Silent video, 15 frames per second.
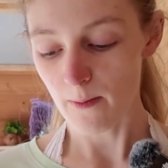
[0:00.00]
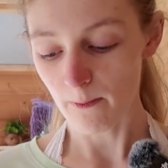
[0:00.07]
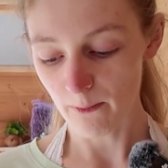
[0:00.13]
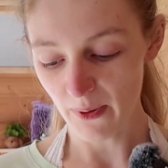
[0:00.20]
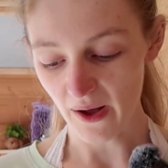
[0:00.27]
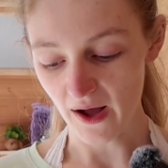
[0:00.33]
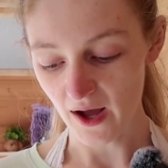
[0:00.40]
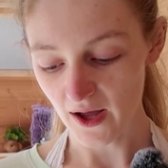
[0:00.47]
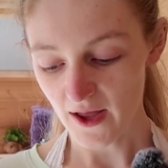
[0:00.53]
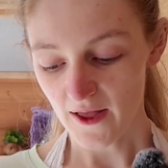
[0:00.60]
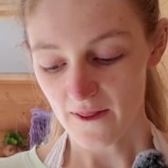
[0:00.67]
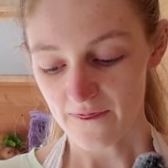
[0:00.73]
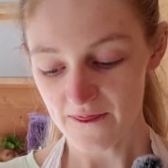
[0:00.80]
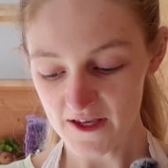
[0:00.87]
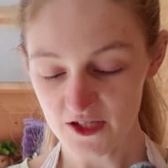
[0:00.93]
but
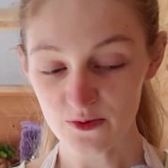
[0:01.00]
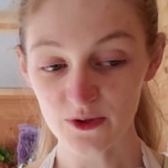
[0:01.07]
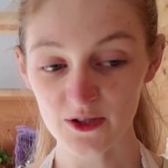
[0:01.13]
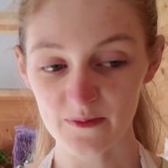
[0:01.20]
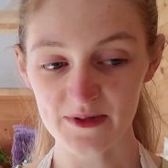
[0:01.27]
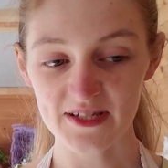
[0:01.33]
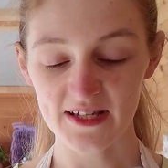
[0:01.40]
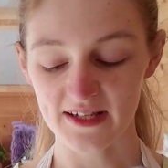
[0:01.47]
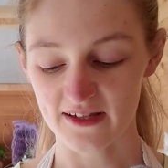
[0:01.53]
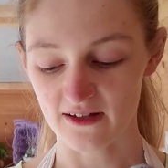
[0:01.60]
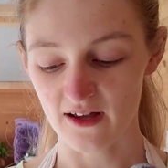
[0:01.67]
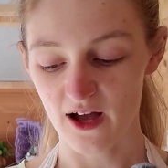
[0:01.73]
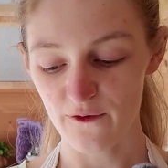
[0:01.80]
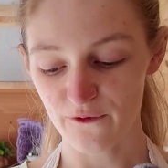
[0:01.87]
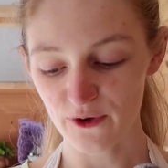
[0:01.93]
this one in
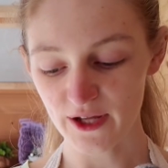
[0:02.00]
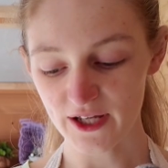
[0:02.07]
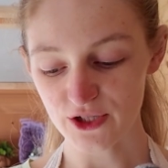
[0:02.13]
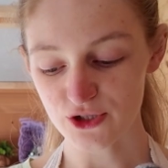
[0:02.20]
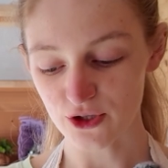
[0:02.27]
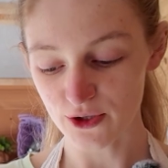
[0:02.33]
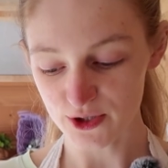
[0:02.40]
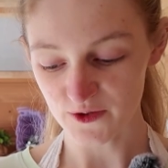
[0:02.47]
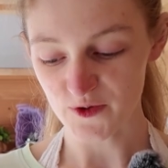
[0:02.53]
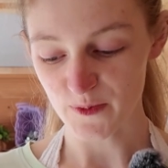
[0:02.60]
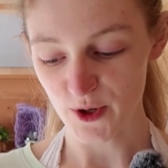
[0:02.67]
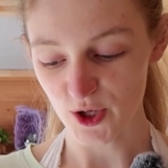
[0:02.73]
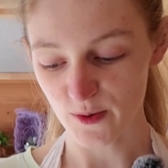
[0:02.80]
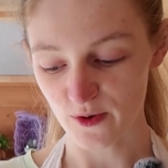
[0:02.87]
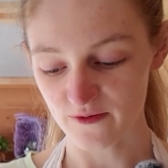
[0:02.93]
particular, I feel like it shows off the
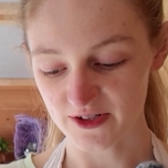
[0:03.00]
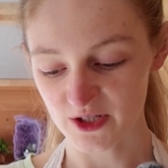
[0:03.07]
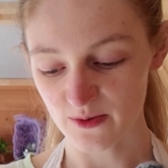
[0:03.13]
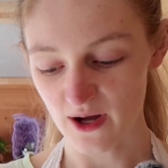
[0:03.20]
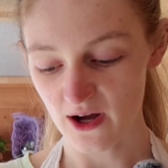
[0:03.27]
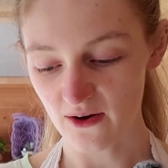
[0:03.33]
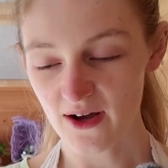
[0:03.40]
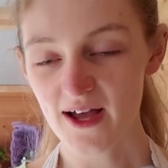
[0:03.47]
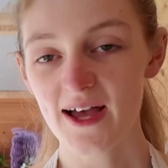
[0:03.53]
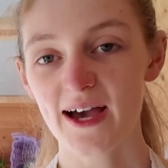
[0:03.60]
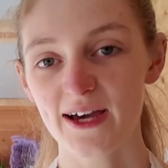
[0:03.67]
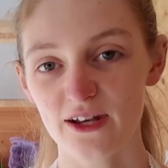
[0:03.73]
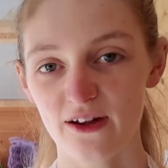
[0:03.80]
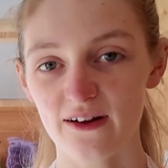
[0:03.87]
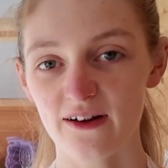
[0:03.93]
Pokemon really well,
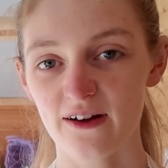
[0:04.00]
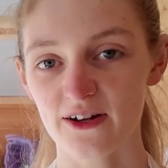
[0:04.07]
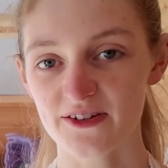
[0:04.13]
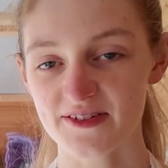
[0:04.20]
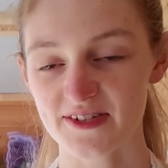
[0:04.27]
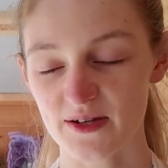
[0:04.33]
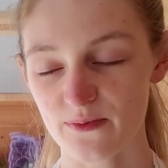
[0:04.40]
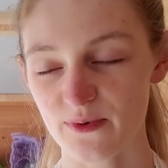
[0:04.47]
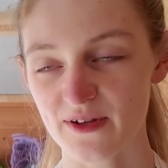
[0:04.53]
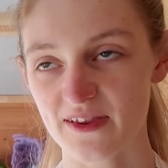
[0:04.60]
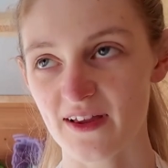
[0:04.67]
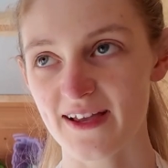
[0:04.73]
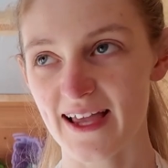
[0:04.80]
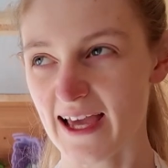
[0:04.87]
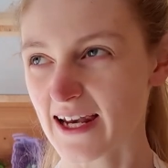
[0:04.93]
and like I kind of said with
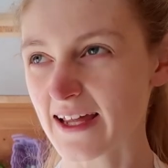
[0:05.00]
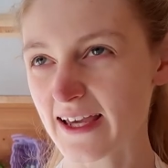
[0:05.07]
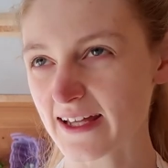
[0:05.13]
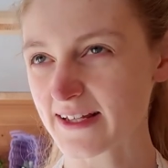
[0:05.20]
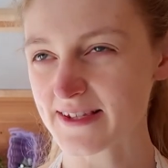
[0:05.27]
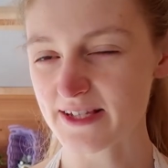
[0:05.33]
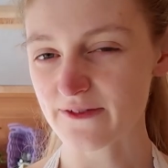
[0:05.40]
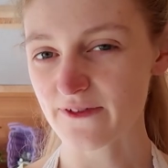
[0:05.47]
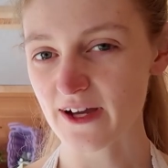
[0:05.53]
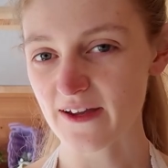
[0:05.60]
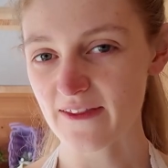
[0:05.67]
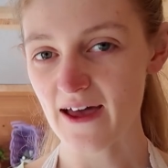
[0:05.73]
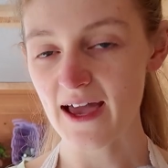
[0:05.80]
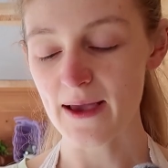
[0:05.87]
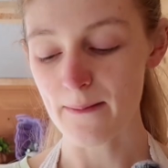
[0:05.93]
like Elekid and stuff like
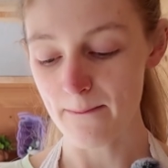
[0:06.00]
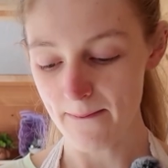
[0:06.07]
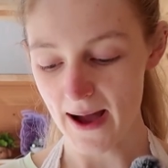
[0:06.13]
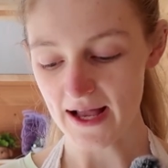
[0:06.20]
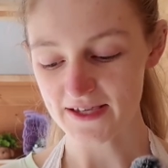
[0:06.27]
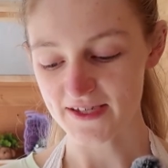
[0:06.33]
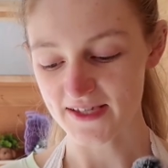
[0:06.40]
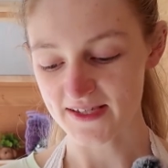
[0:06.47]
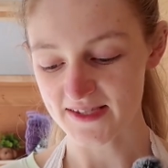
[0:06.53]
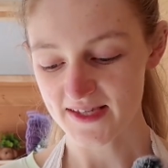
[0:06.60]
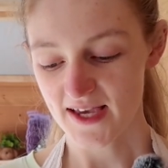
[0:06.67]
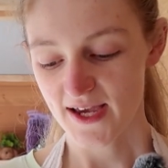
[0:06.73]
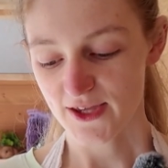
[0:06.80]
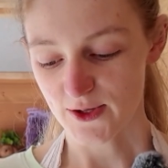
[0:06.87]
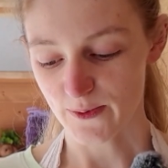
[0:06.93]
that, it matches
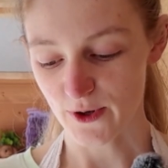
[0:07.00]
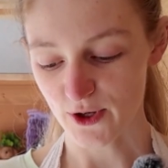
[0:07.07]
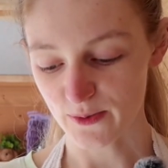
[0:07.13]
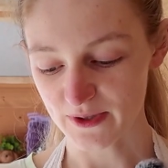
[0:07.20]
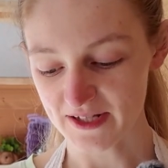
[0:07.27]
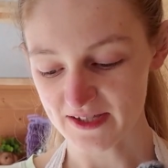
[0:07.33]
the Pokemon.